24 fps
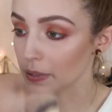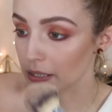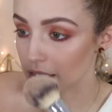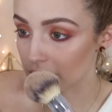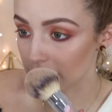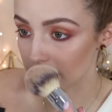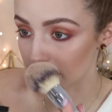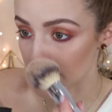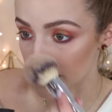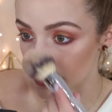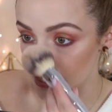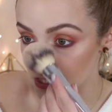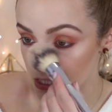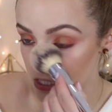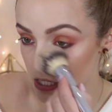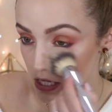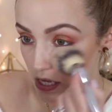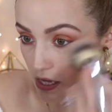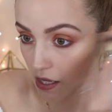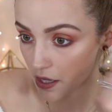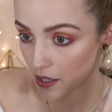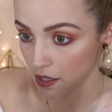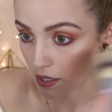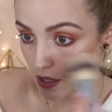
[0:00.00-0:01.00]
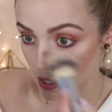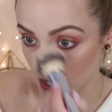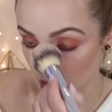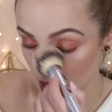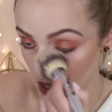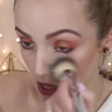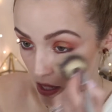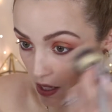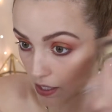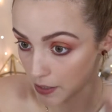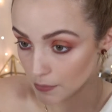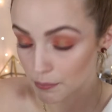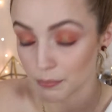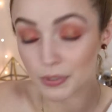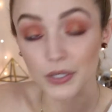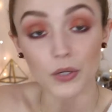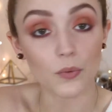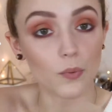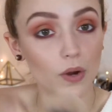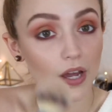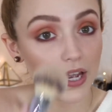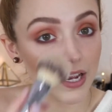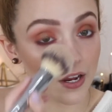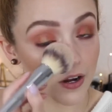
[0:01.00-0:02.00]
Please
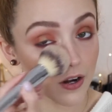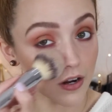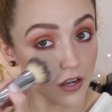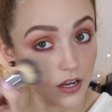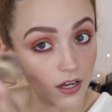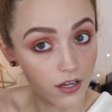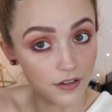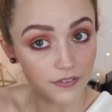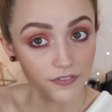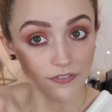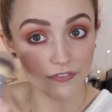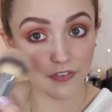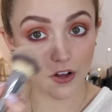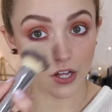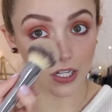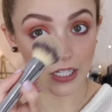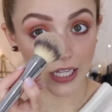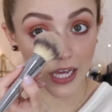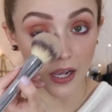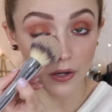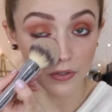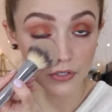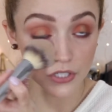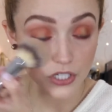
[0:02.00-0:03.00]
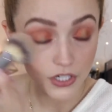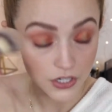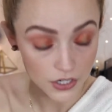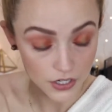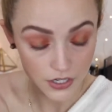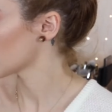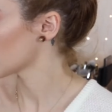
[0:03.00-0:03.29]
beware of fallout.